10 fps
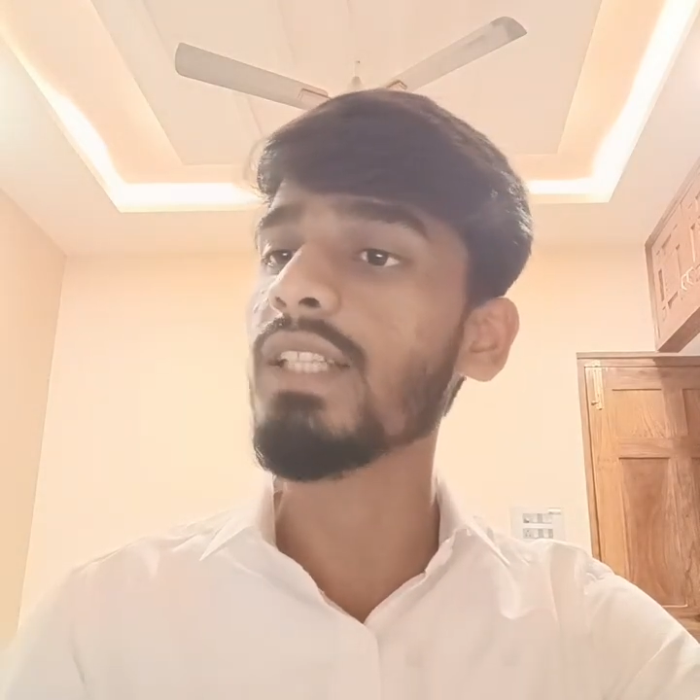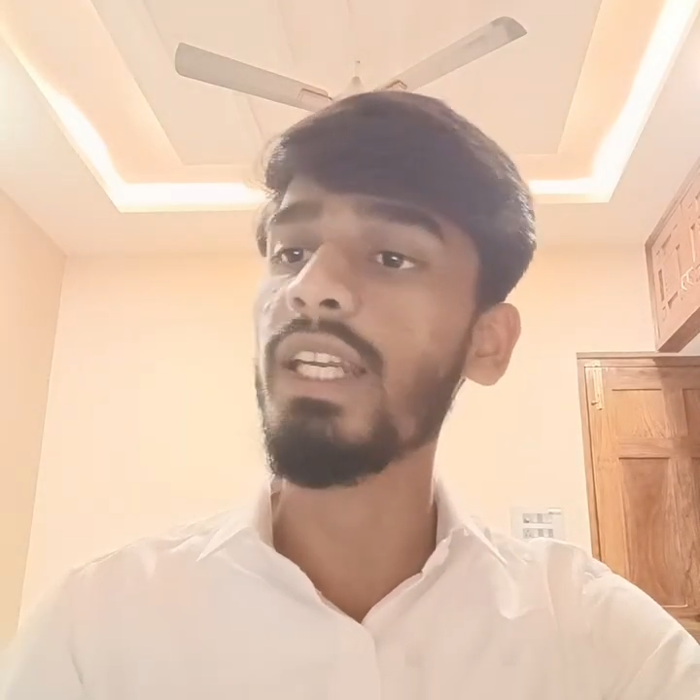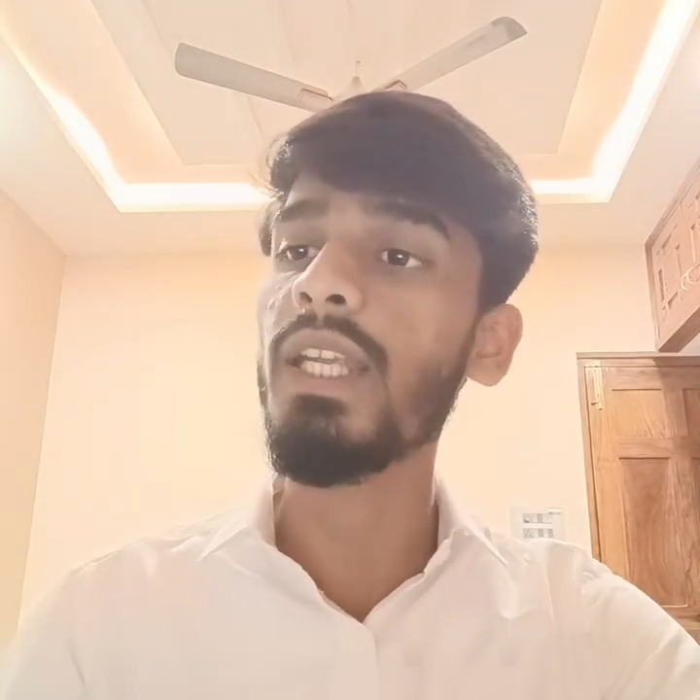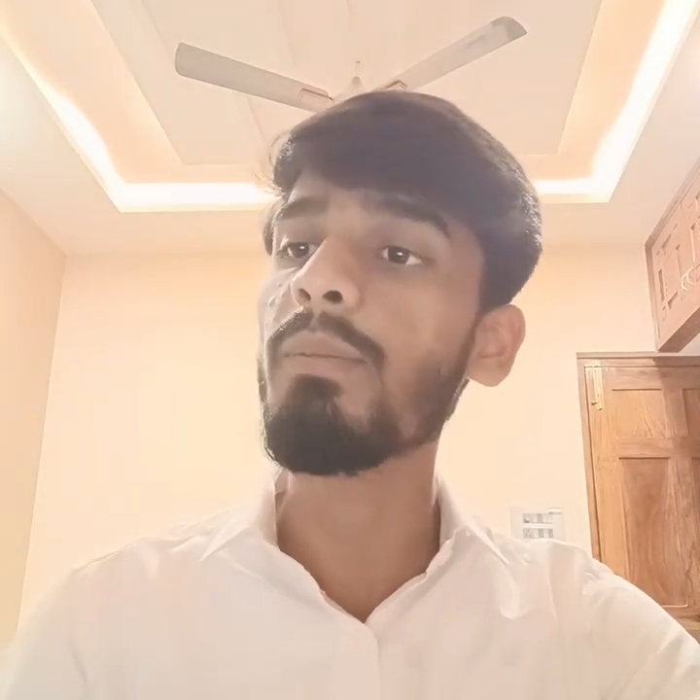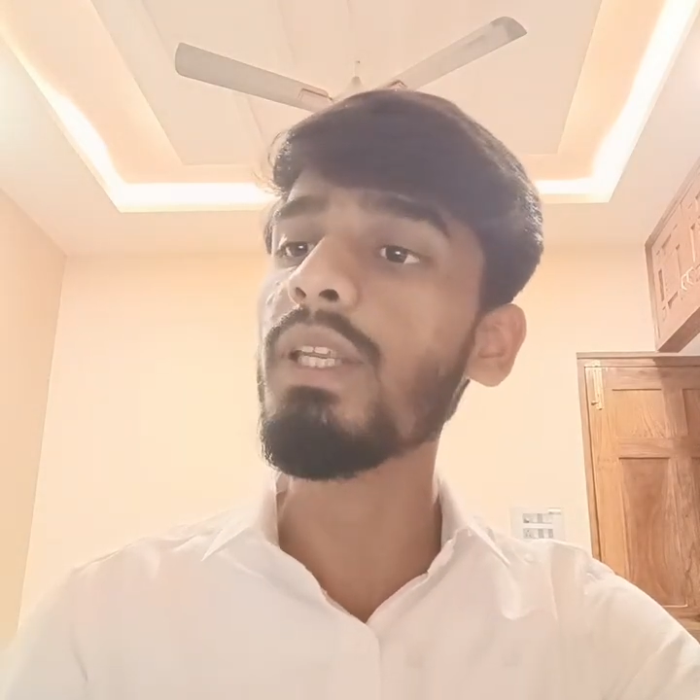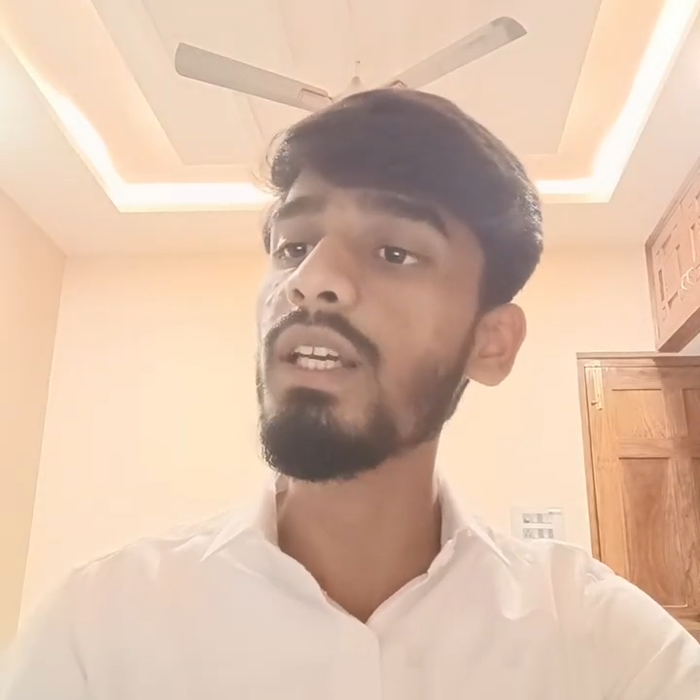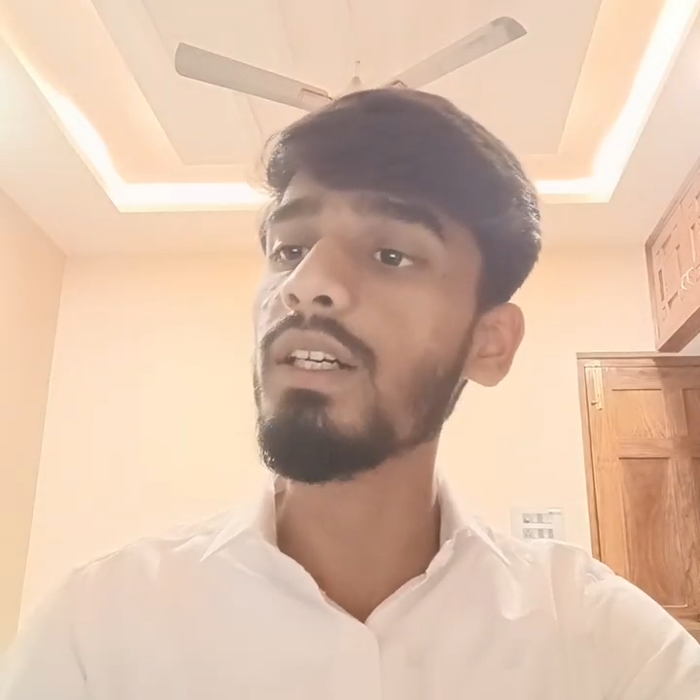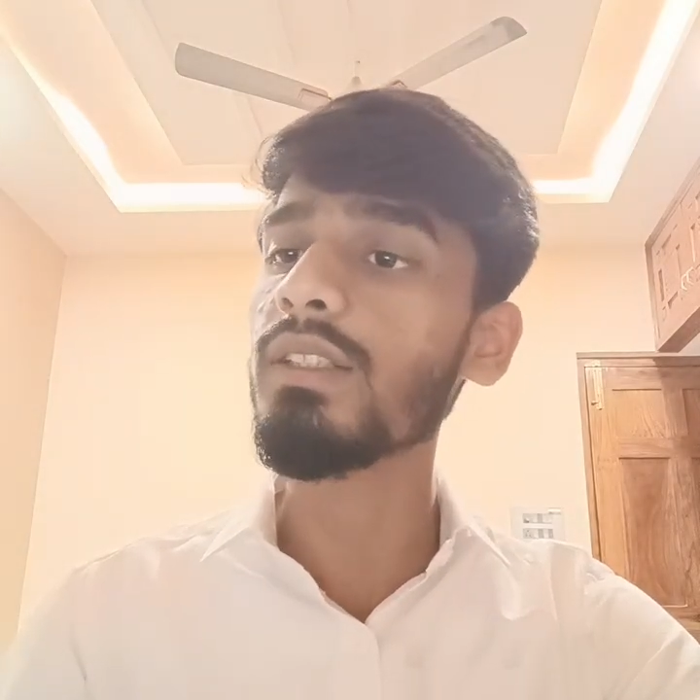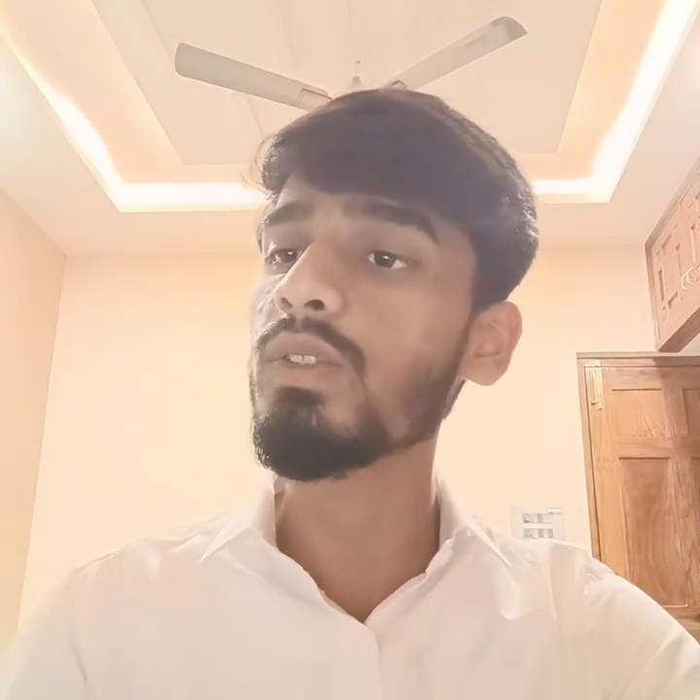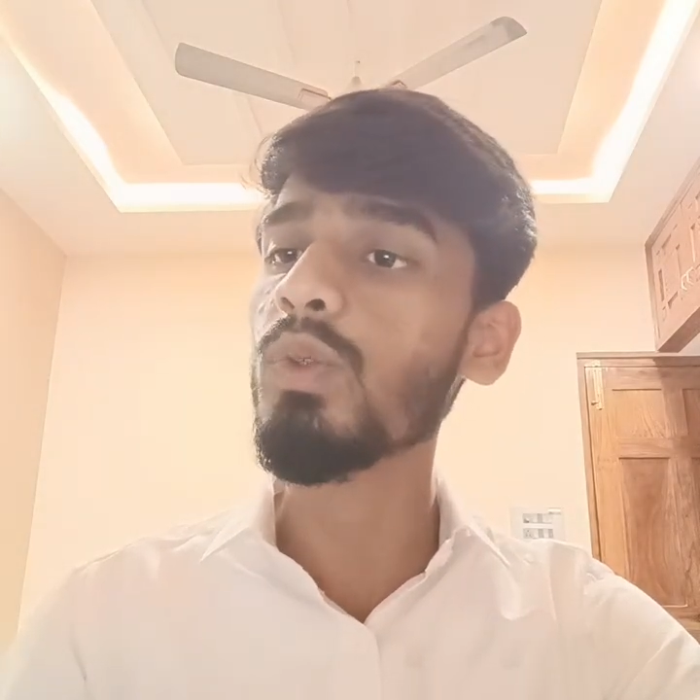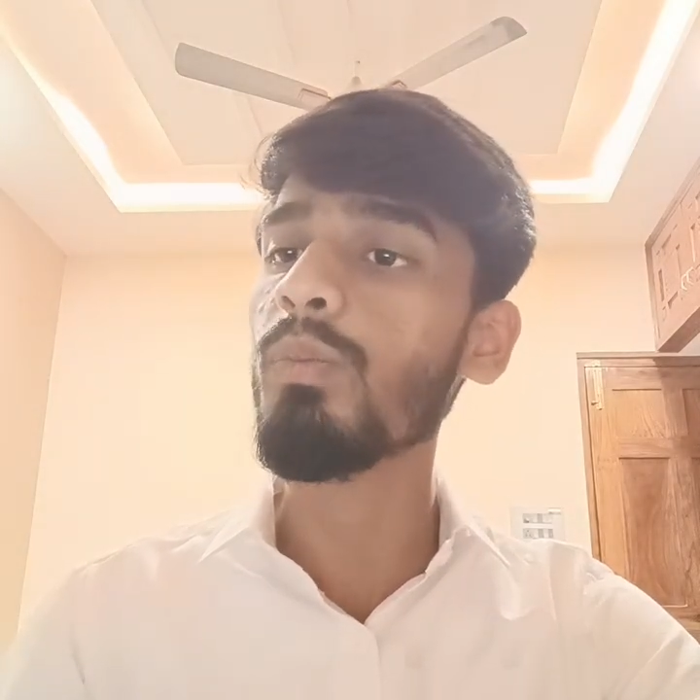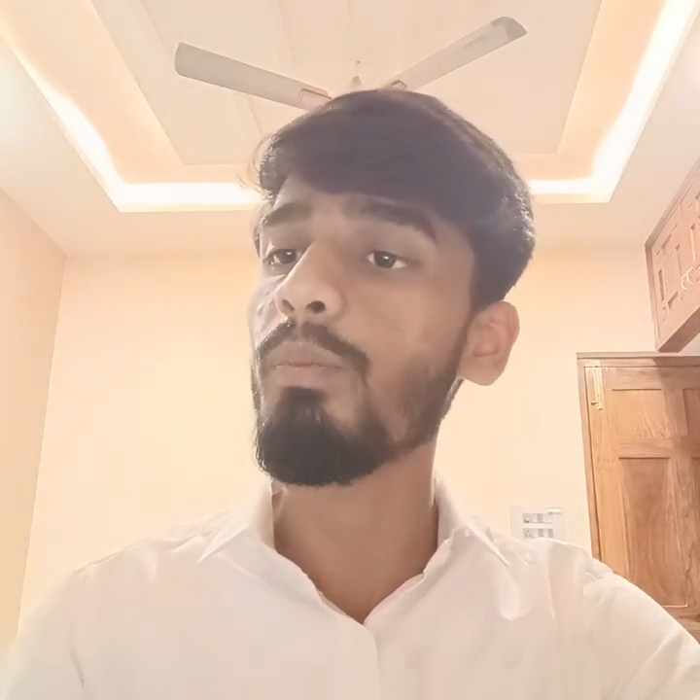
enabling us to